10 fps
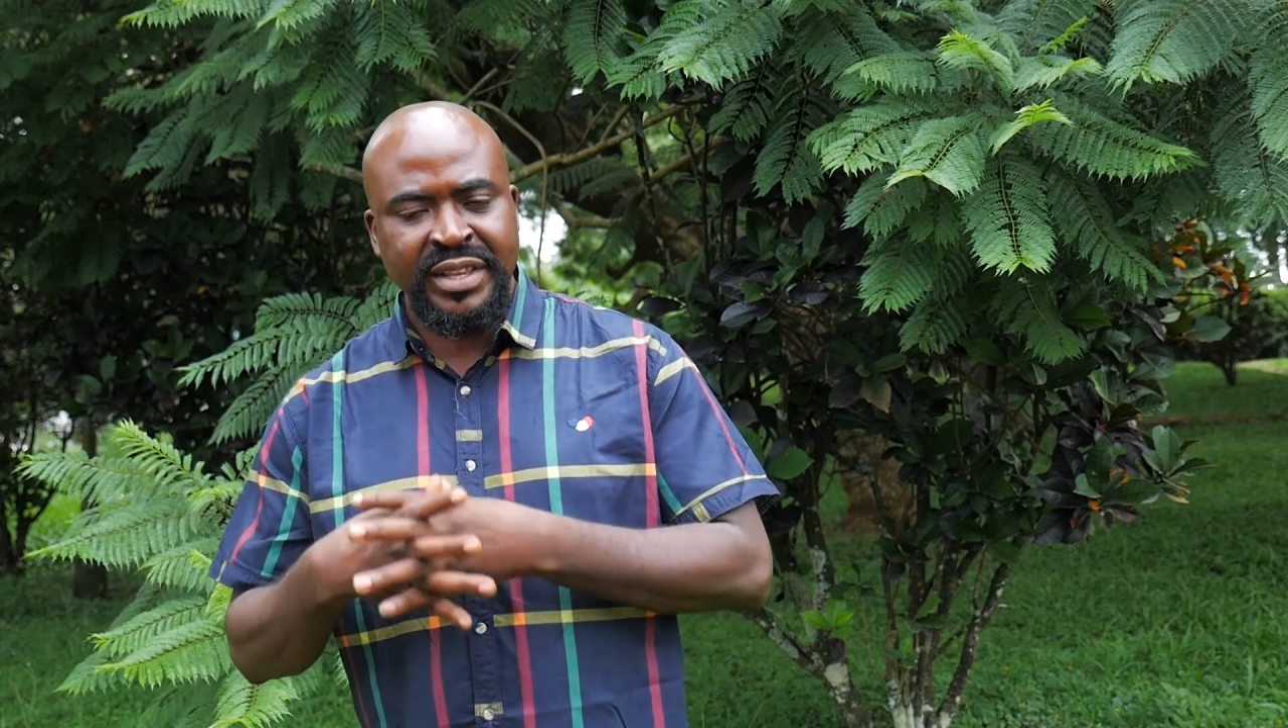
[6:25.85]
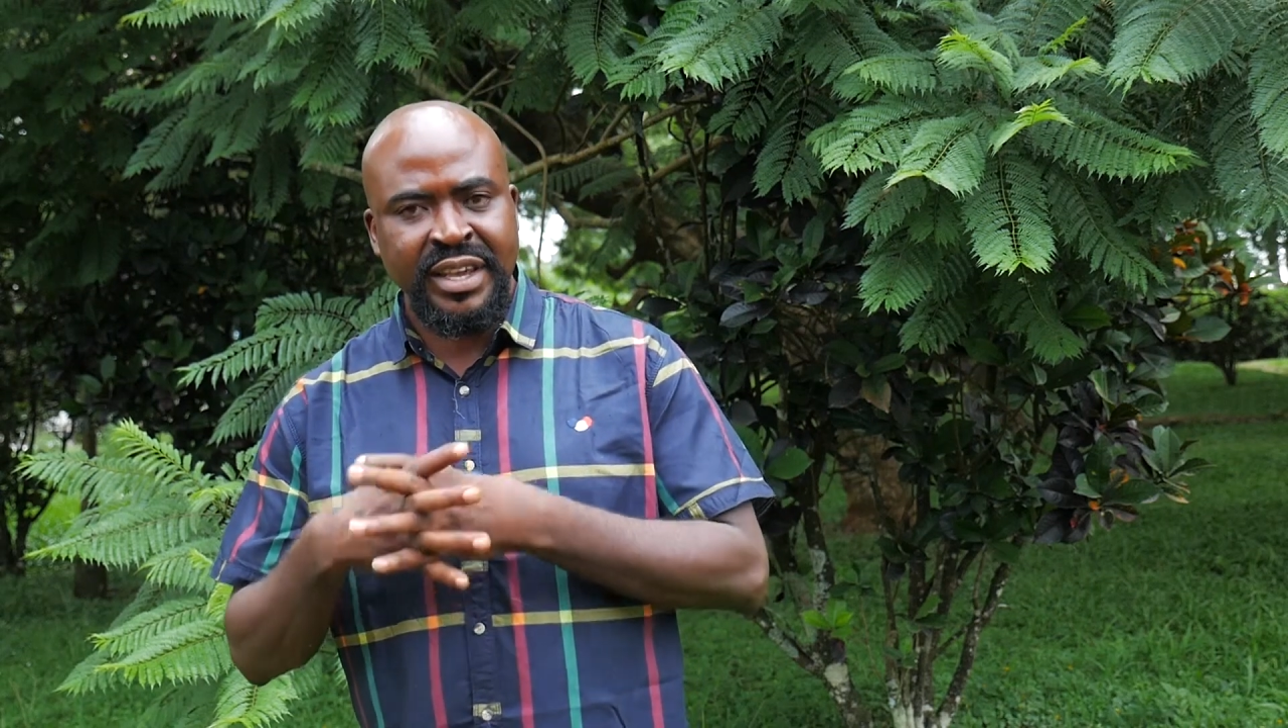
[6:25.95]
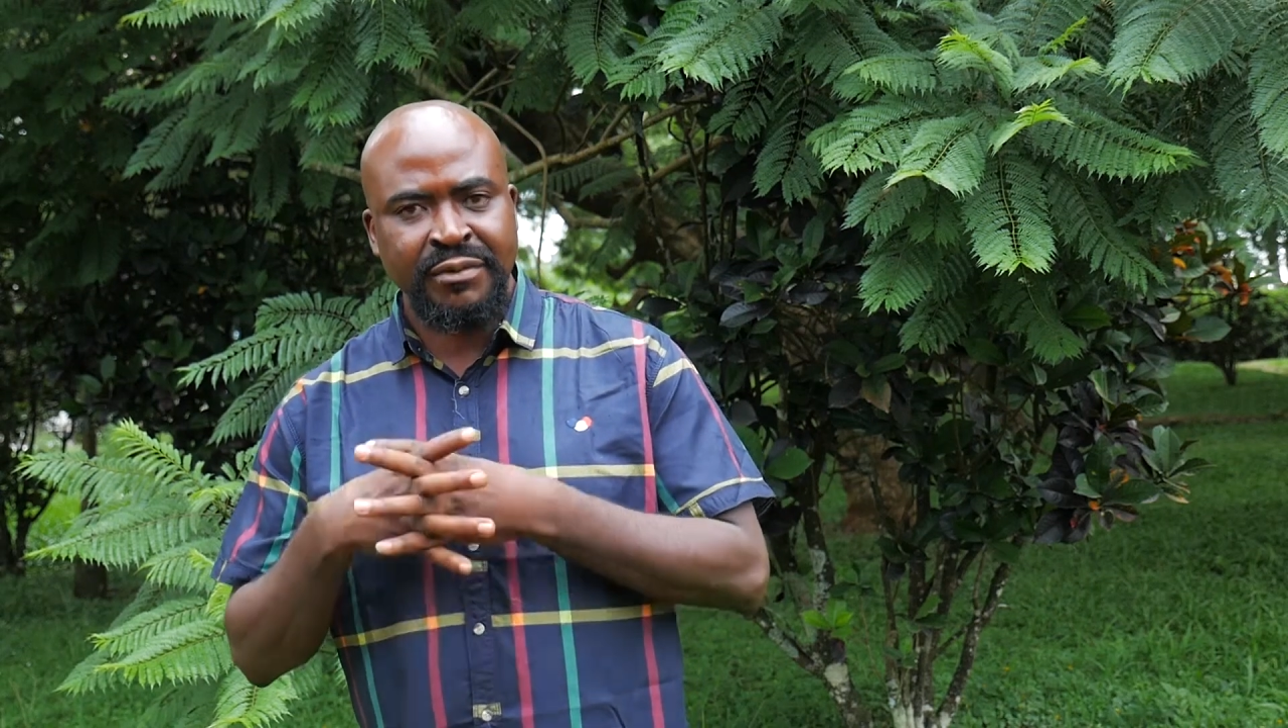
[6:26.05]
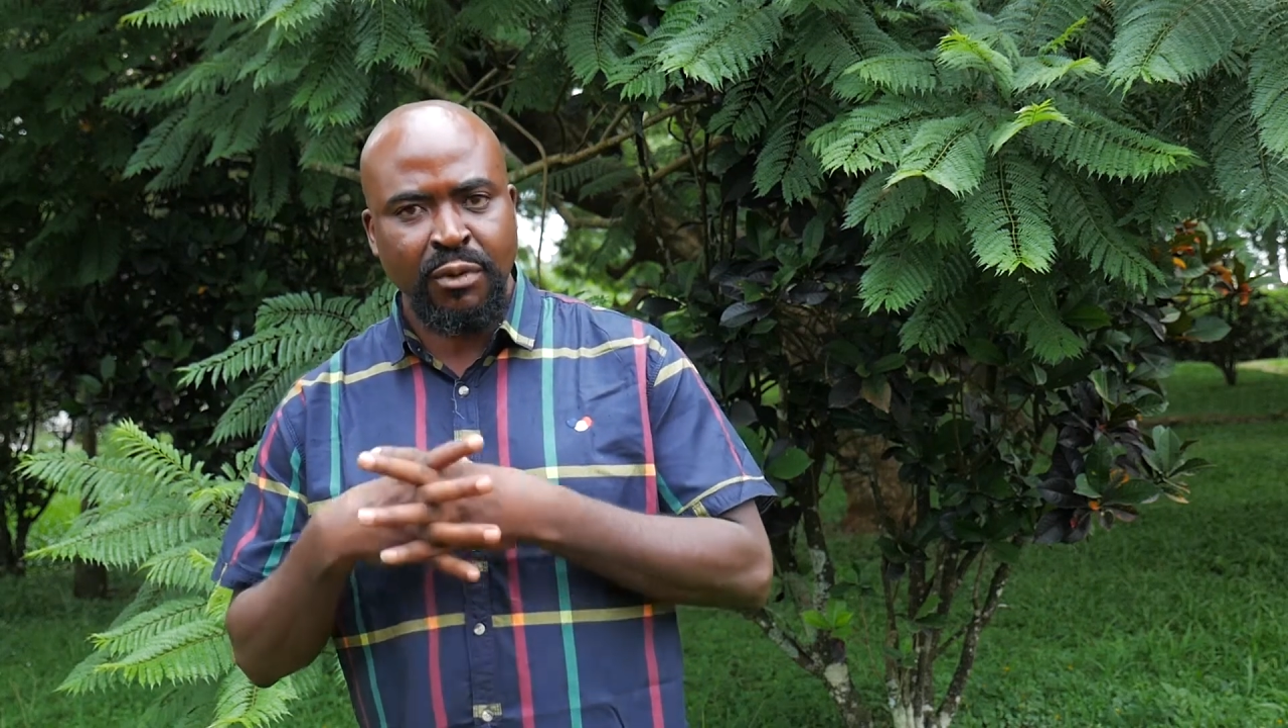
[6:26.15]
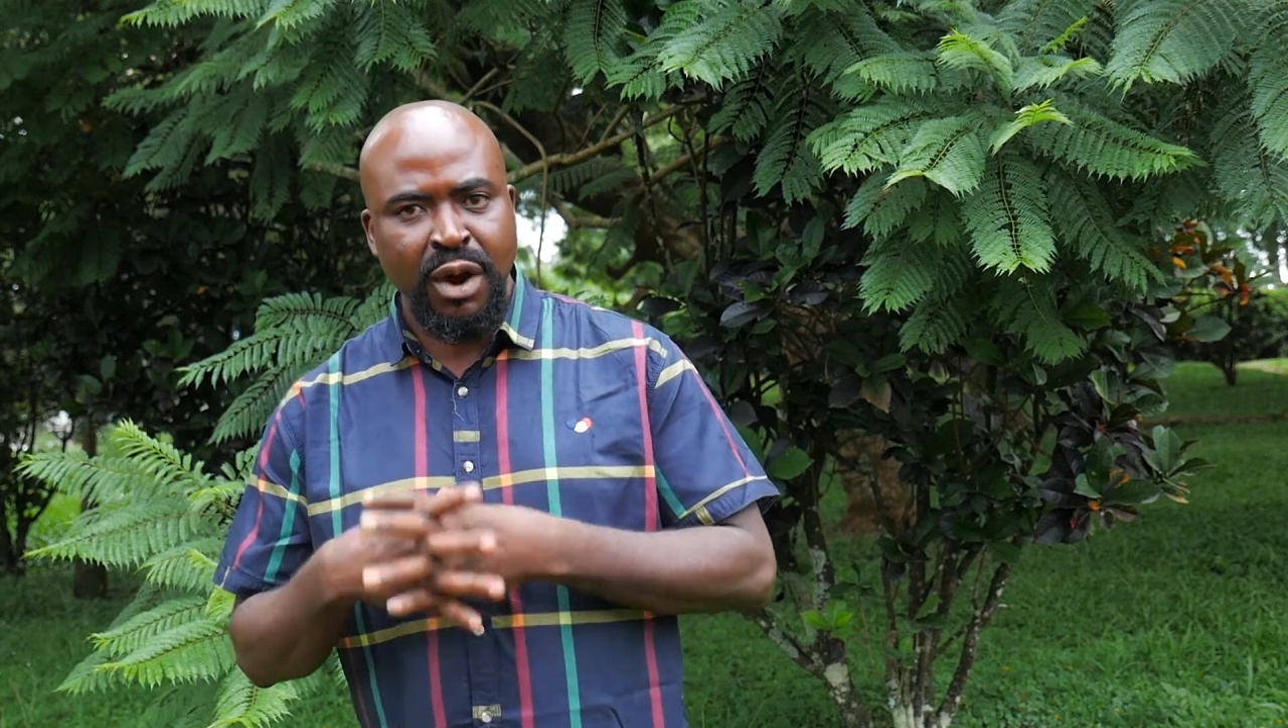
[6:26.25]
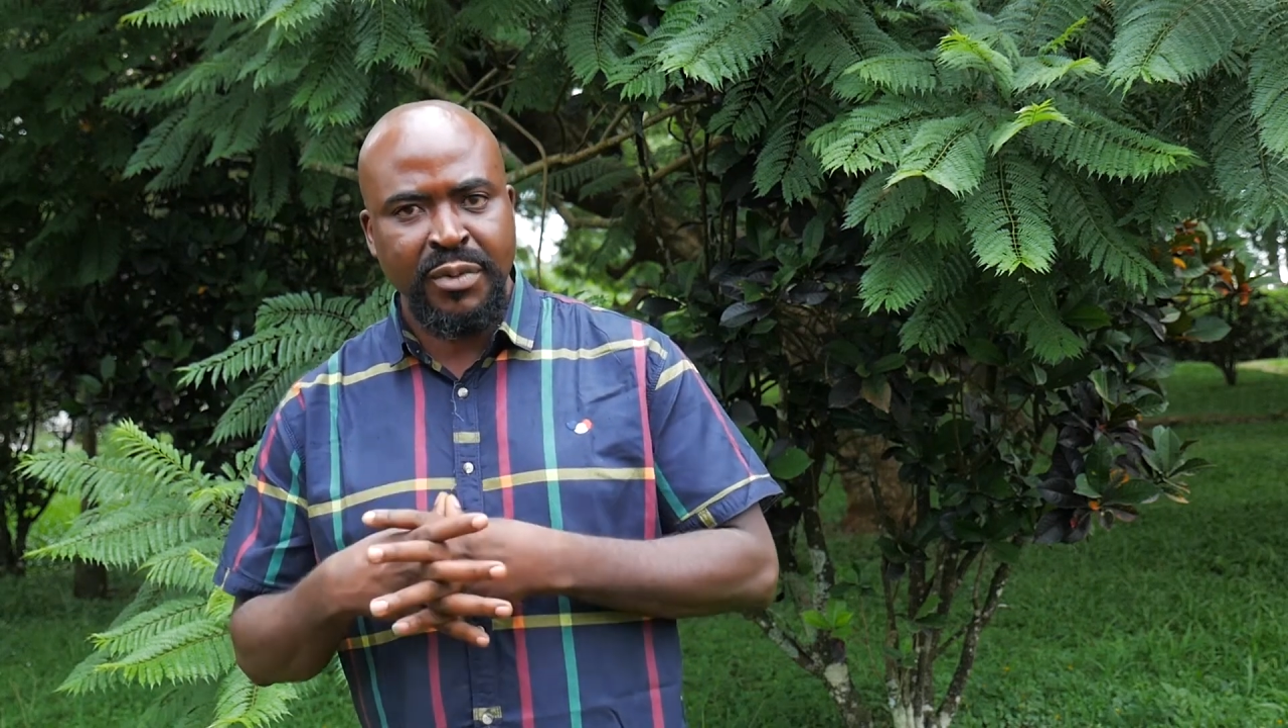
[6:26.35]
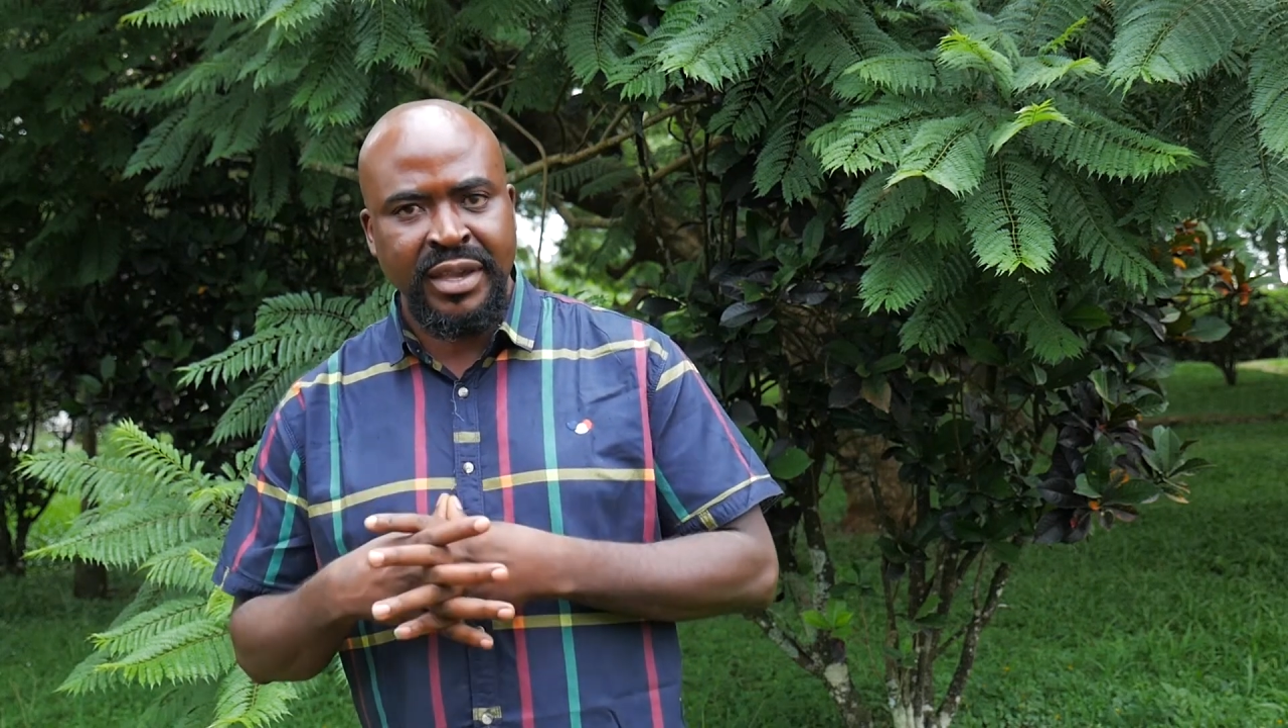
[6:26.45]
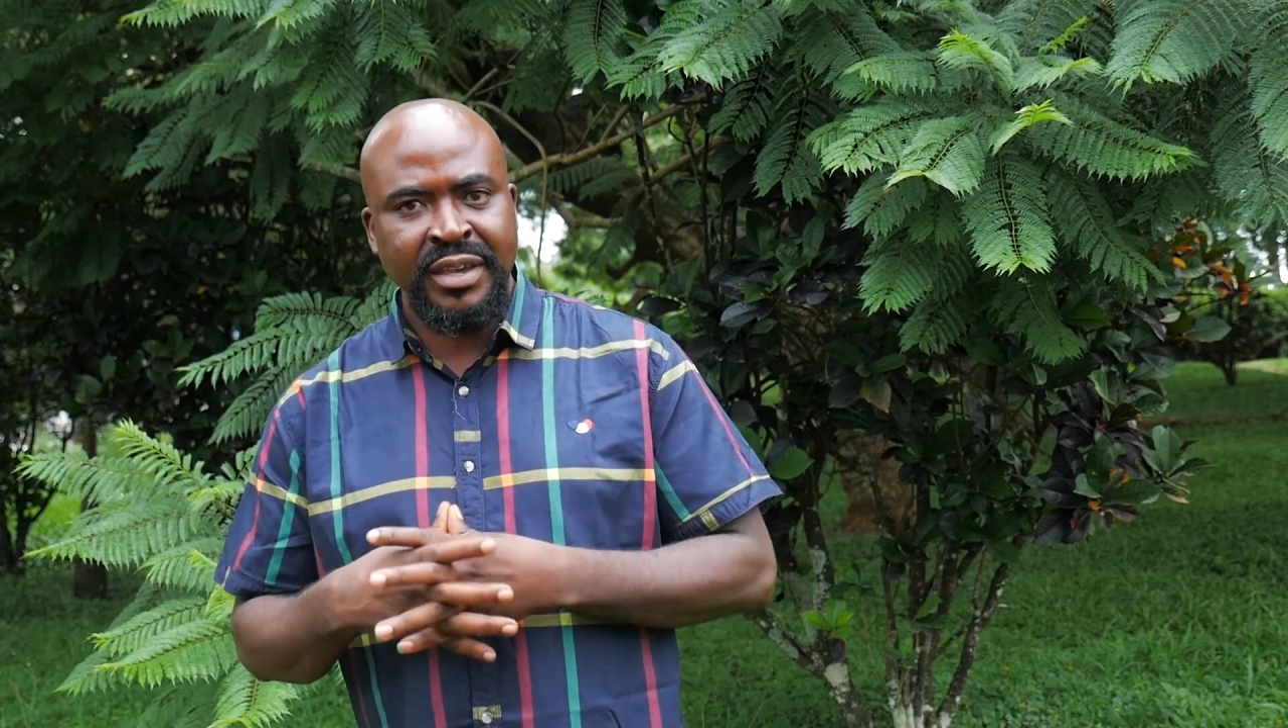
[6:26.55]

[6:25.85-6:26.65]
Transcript: you take it for 1 week.